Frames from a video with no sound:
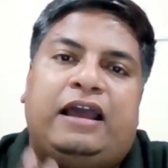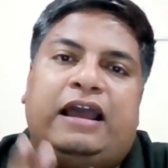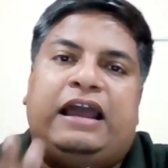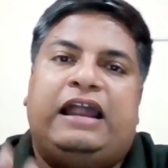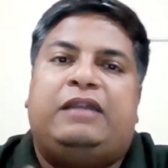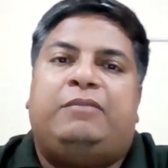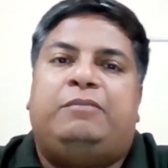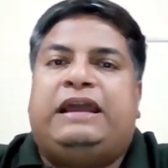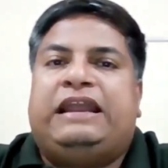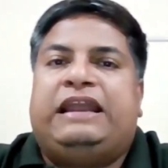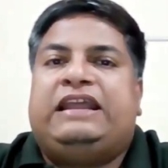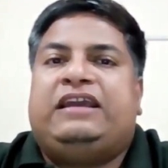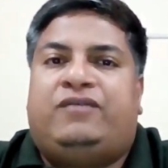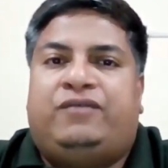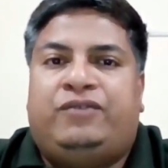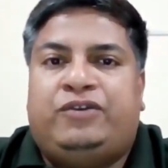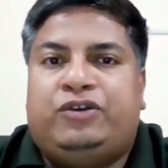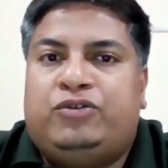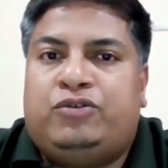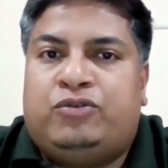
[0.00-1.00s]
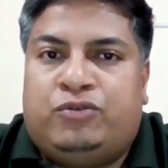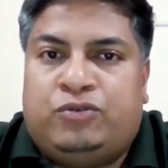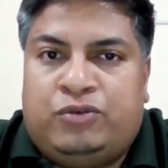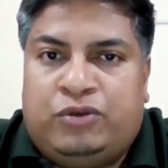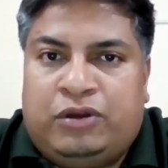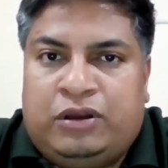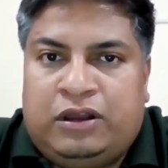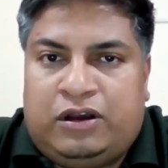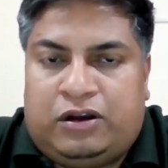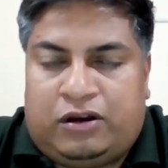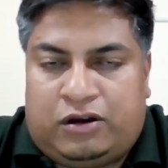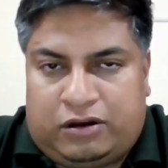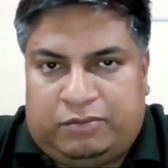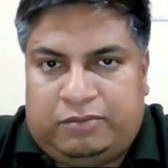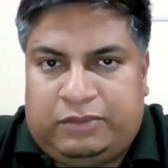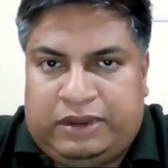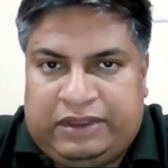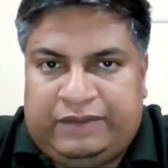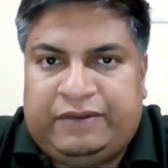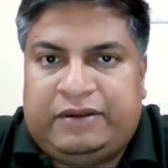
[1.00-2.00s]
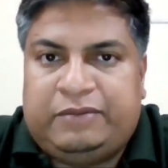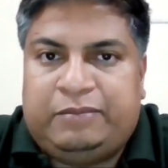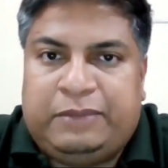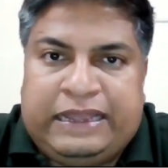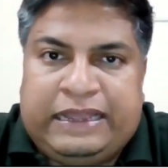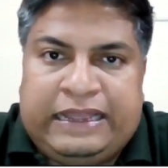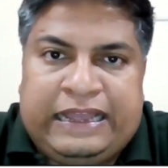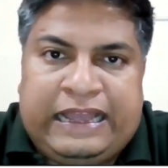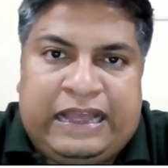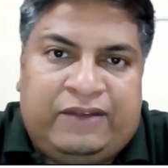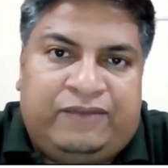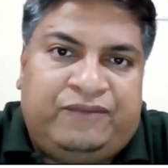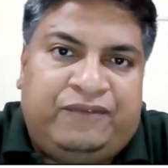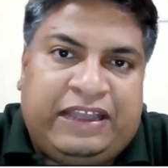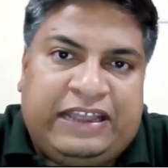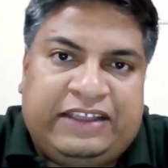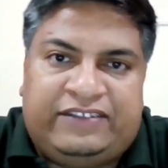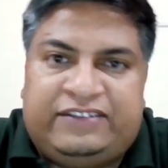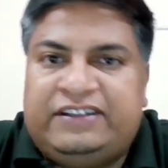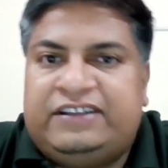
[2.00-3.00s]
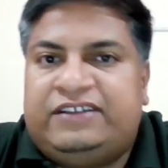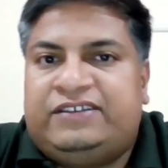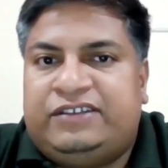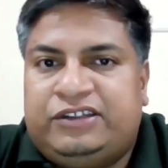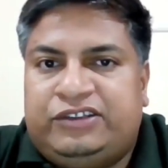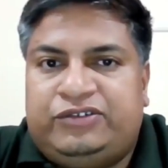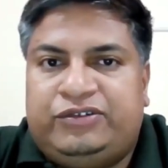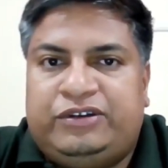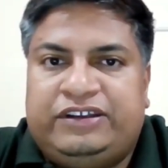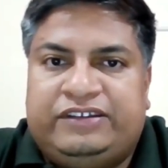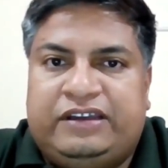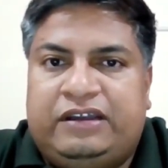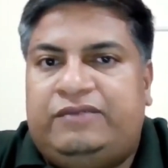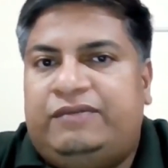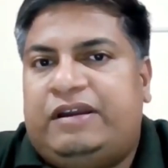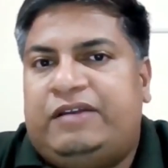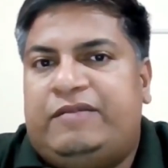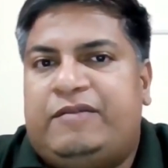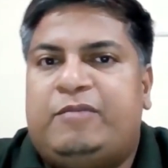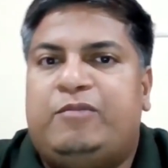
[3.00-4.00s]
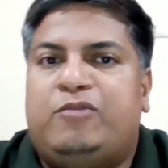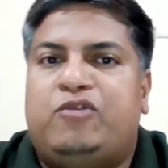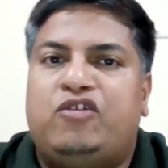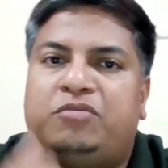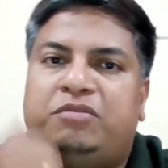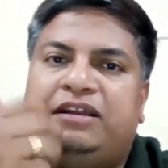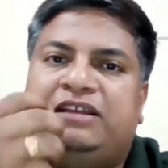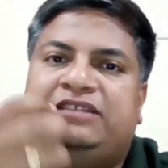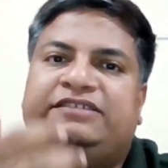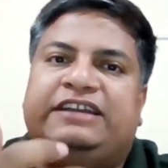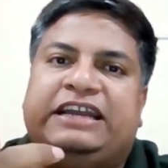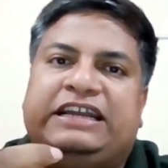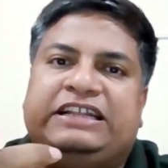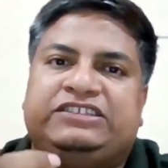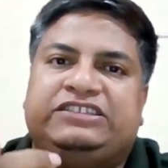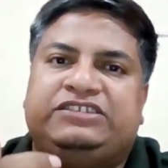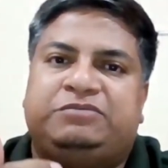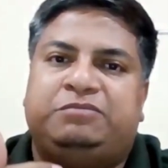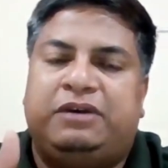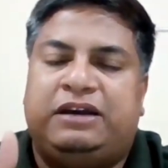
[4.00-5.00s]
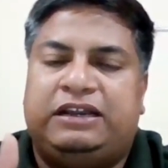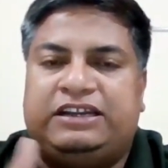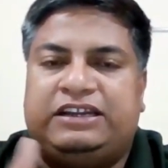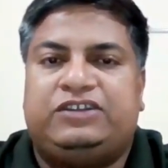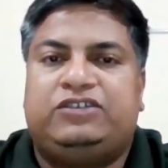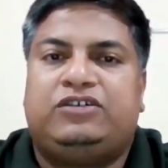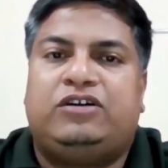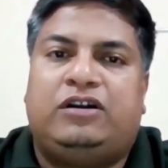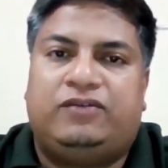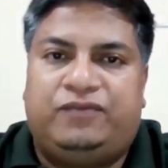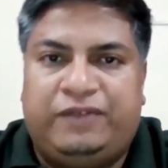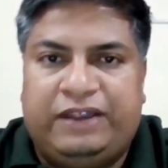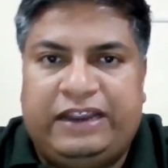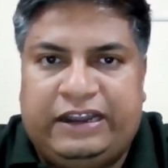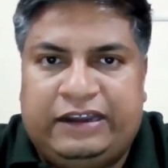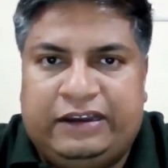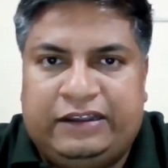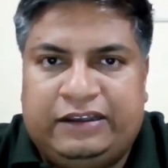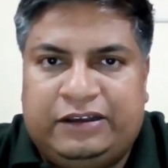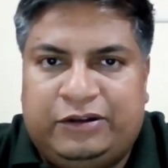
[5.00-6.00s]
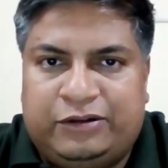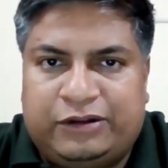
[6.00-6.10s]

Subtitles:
And many of you, or even me, have faced this situation when we moved the change, but it got failed.